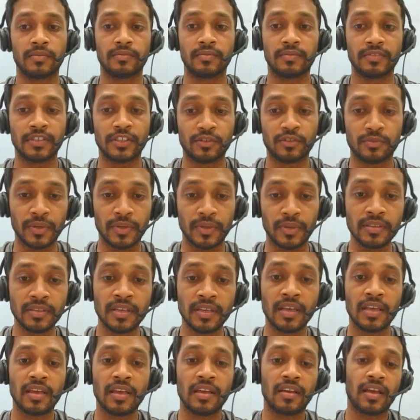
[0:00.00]
which means
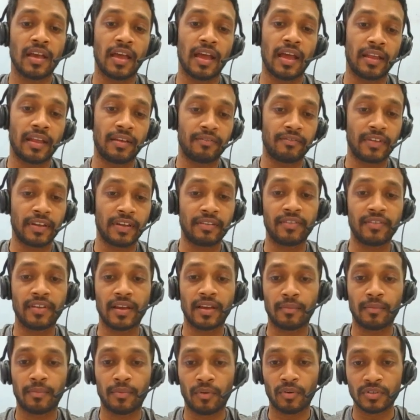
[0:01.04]
when we are
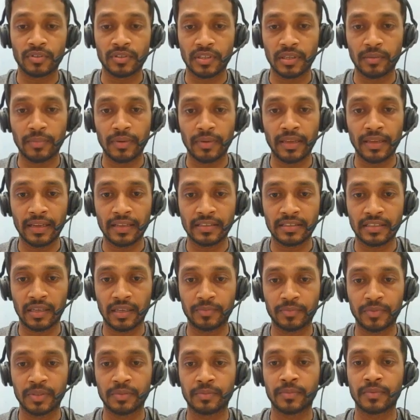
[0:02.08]
posting billing and
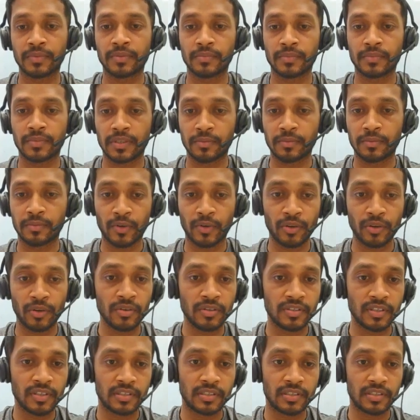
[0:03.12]
subscription module,
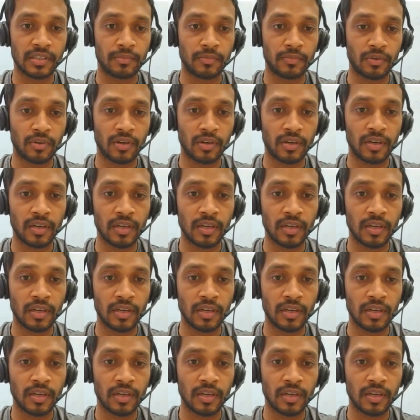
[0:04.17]
system not